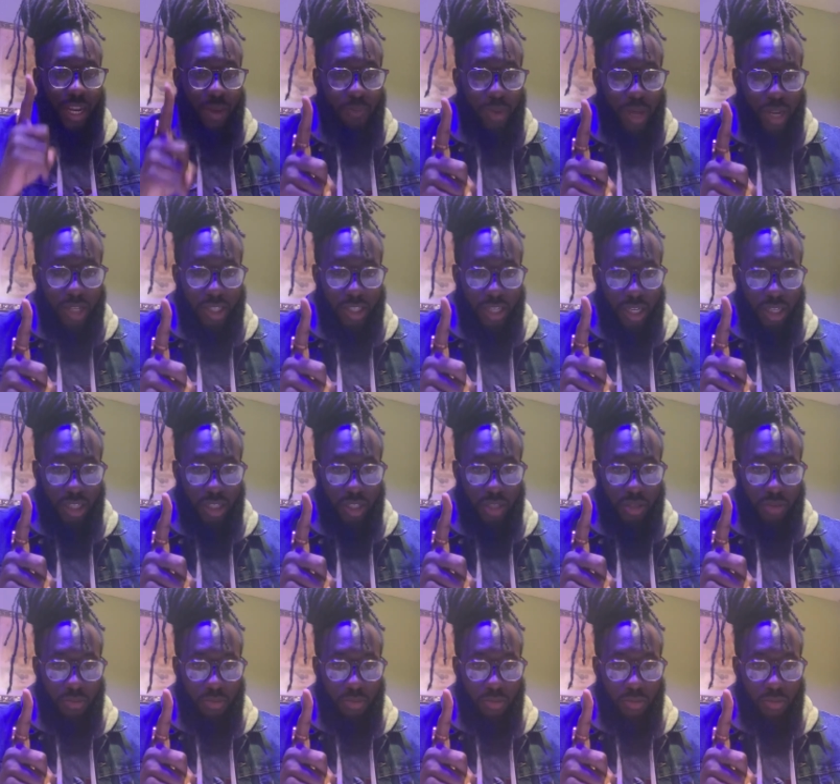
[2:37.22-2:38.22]

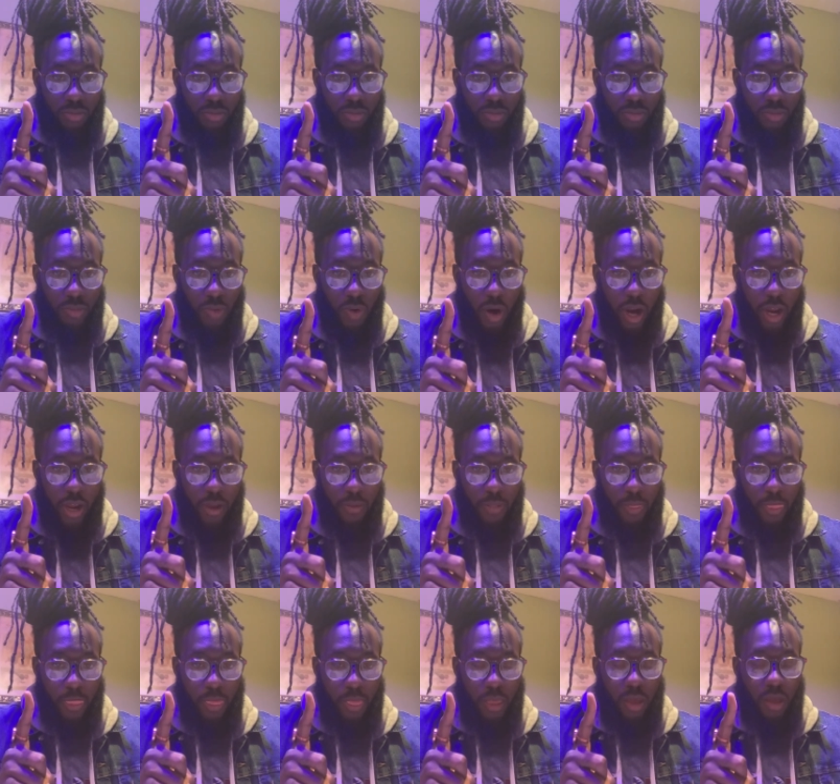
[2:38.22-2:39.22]
meditation, right?
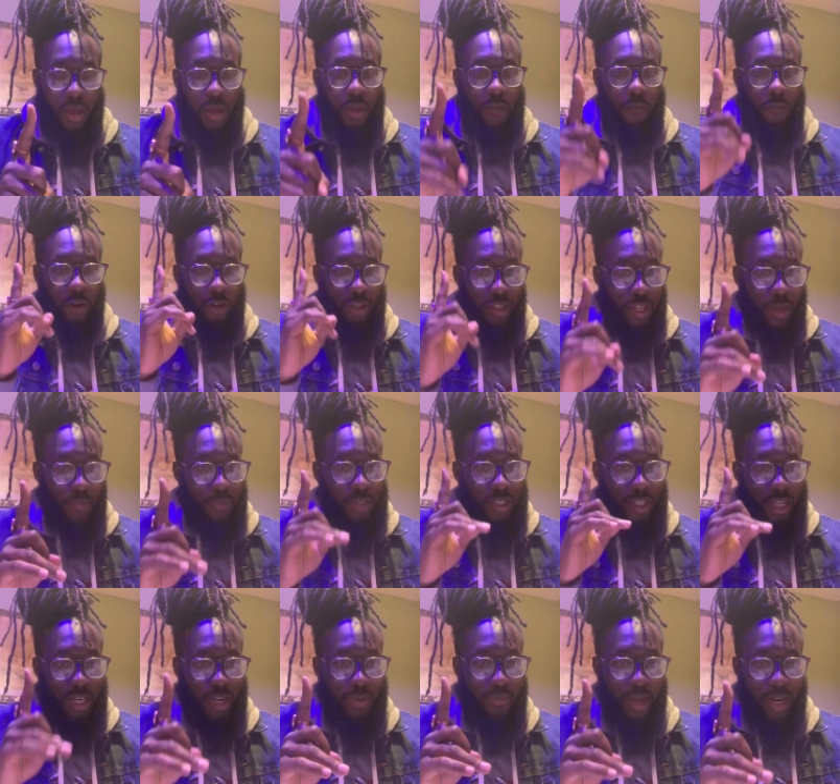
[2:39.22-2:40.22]
First step is
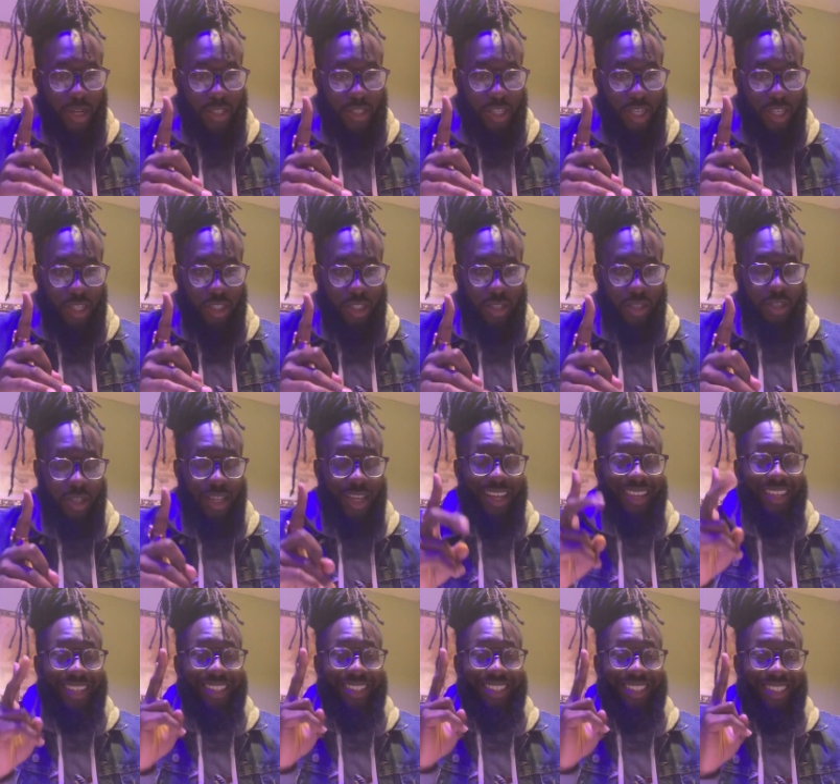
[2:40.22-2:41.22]
get in meditation.
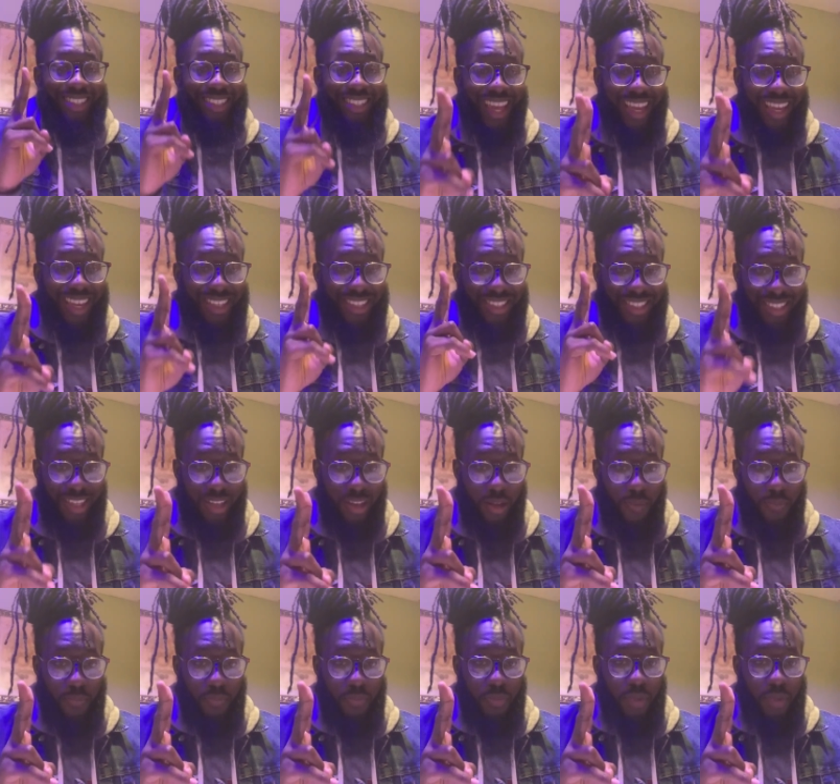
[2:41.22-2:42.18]
Second step